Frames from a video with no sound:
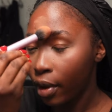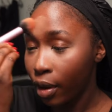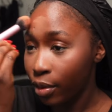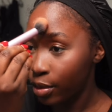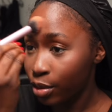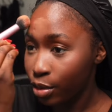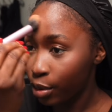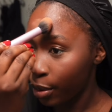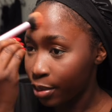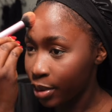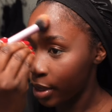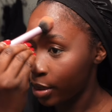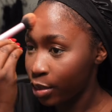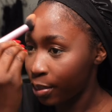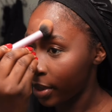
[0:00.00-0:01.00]
I was so
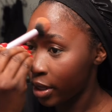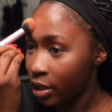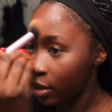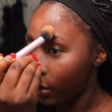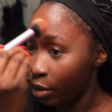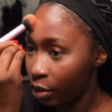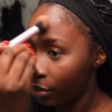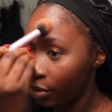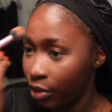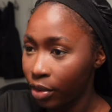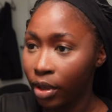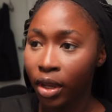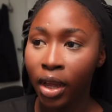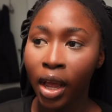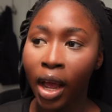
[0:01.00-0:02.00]
upset to myself,
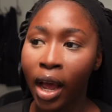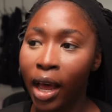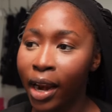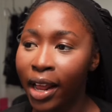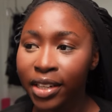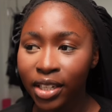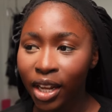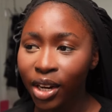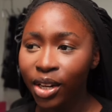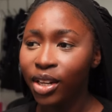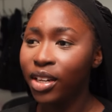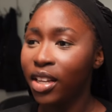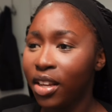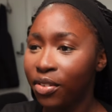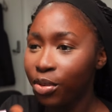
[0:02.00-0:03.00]
and I genuinely
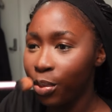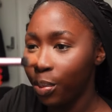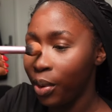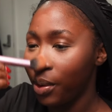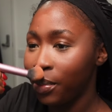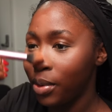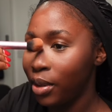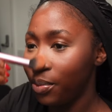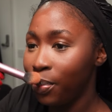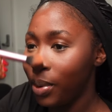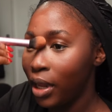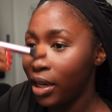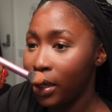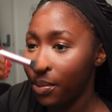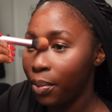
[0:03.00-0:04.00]
didn't even
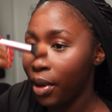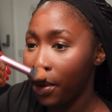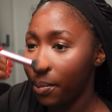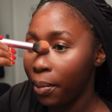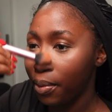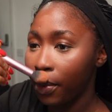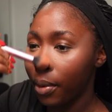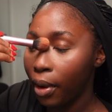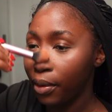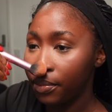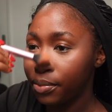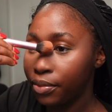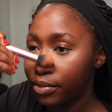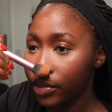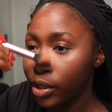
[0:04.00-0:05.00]
blame the babe,
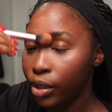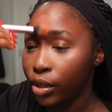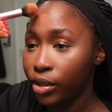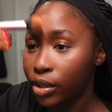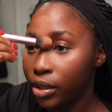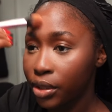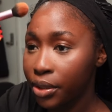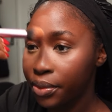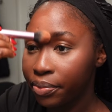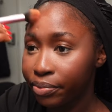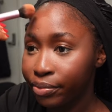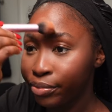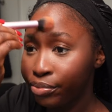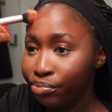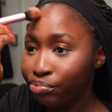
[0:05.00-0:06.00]
because
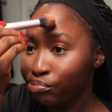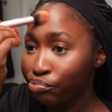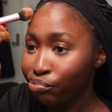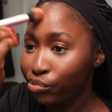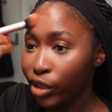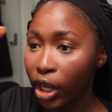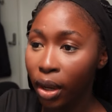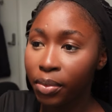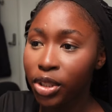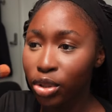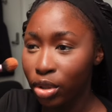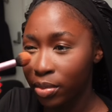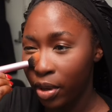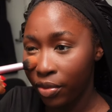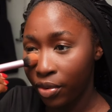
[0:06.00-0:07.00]
I mean, she
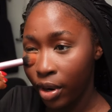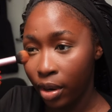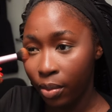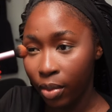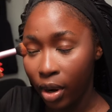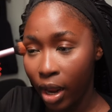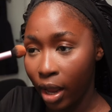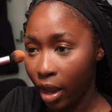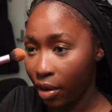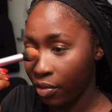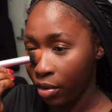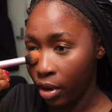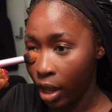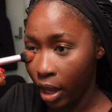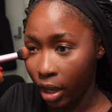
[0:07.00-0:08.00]
was my friend, but like, I
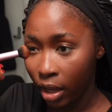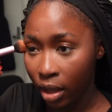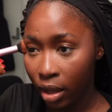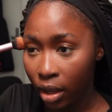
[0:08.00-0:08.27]
feel like